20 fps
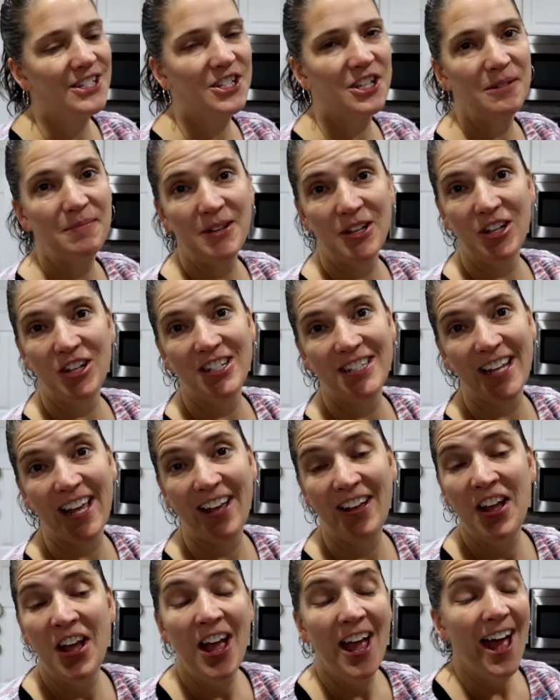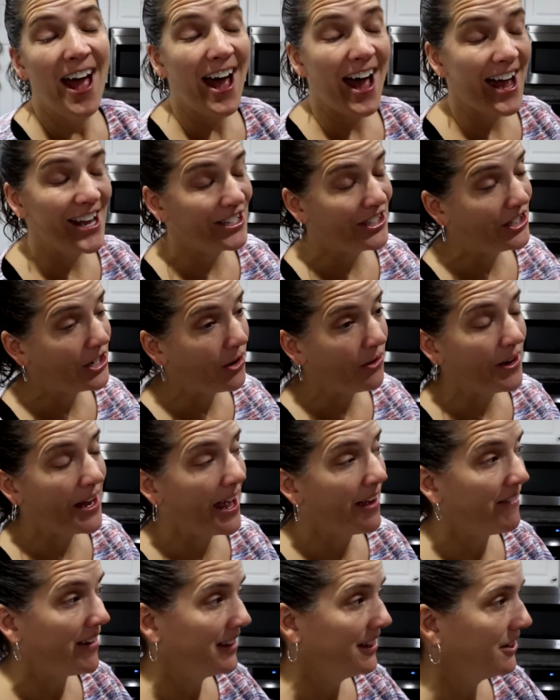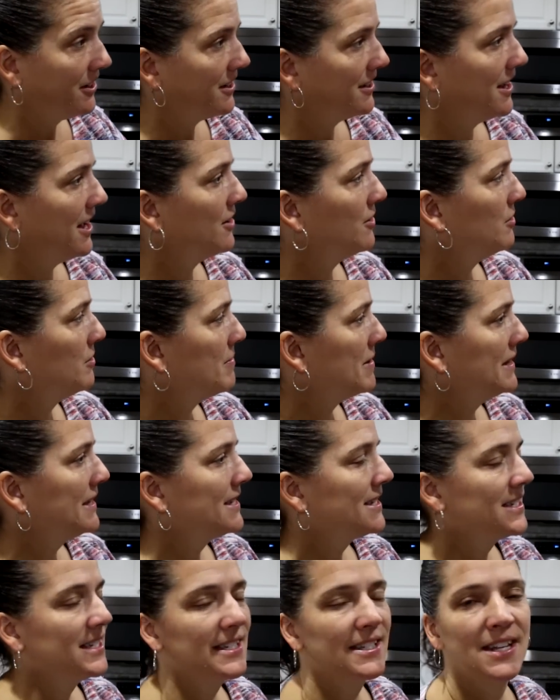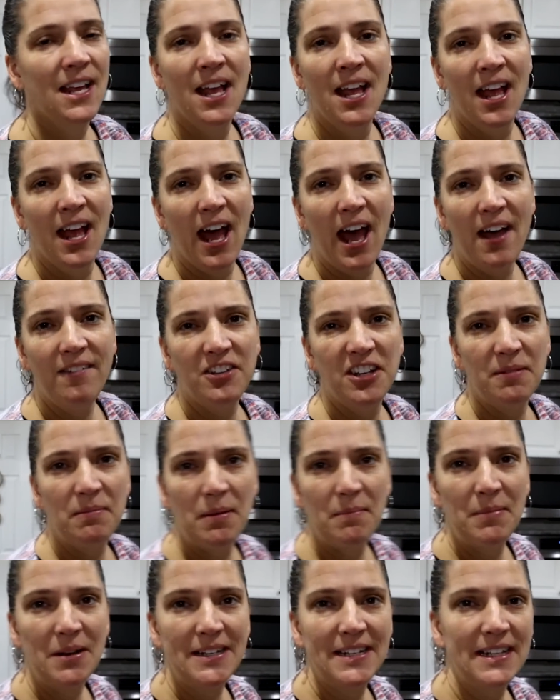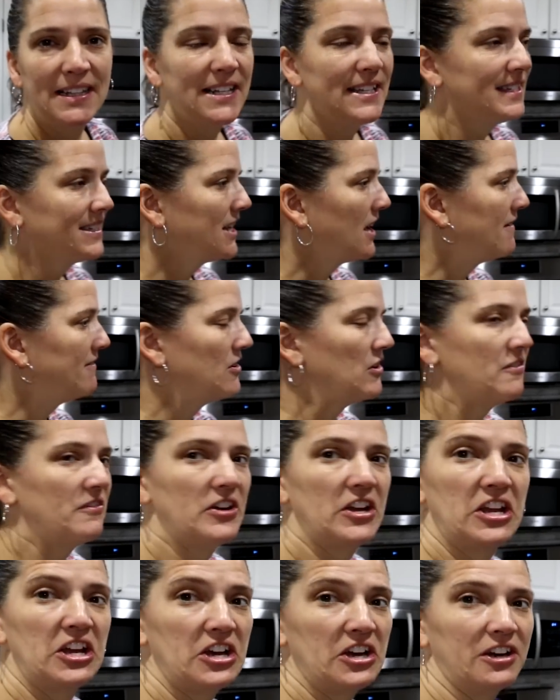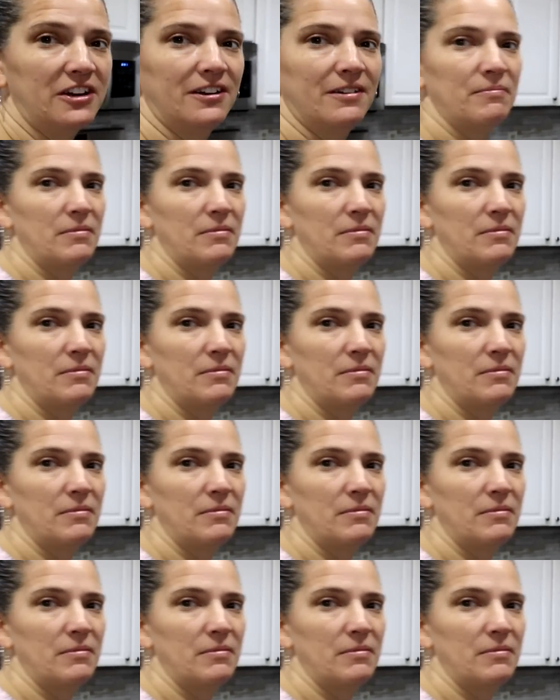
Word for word: It's gonna be a good day. I don't know where my list is. I have to get my Monday list off over here.